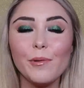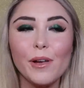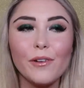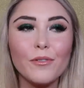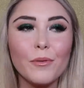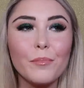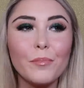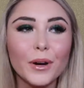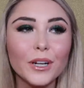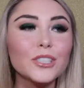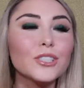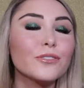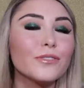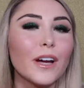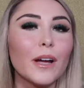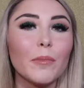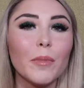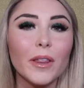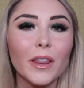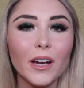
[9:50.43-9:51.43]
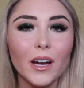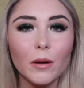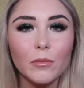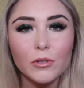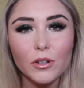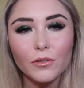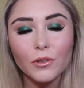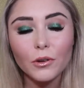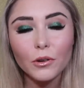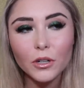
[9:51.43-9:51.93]
We have a bunch of family that
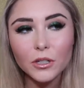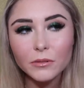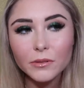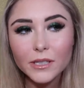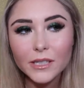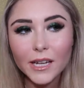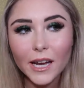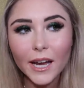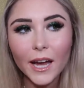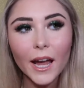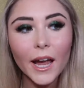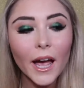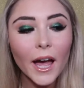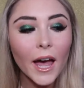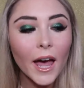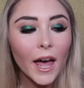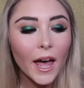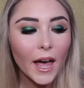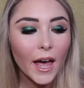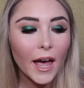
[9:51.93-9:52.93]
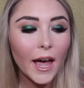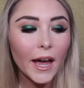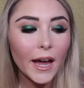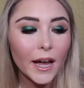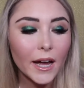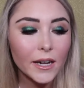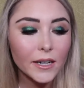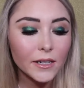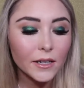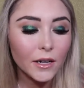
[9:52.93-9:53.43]
comes over on Christmas Day,
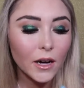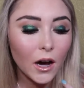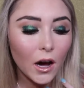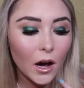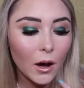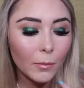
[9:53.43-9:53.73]
and